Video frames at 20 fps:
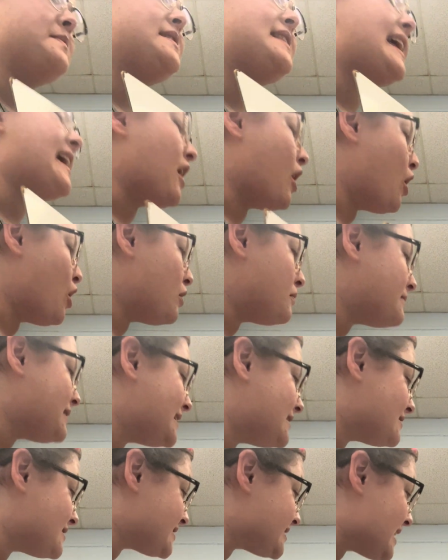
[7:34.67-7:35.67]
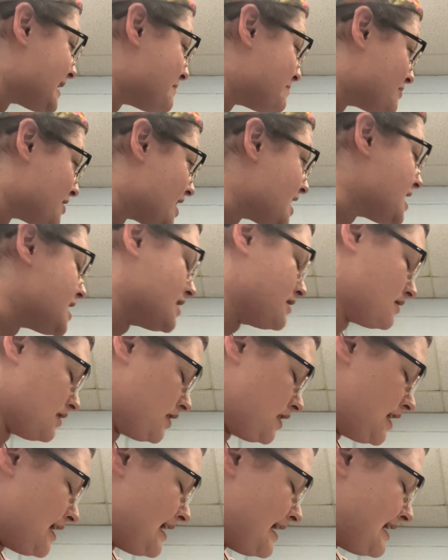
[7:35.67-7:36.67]
They all mean the same thing.
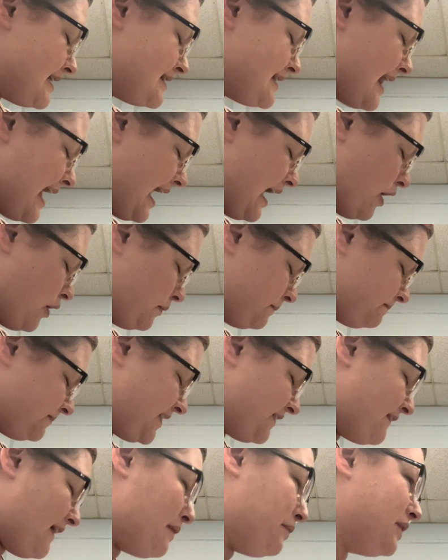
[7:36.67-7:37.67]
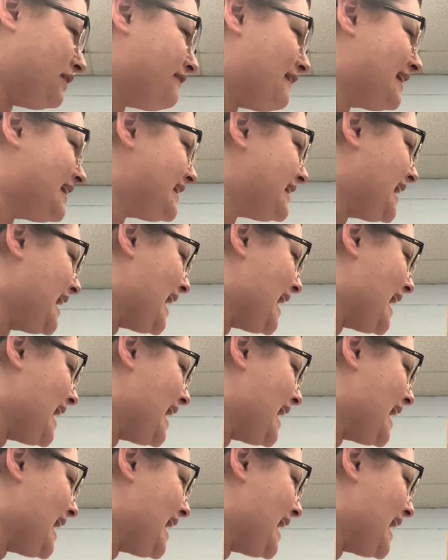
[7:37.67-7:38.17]
Now, if I want to find an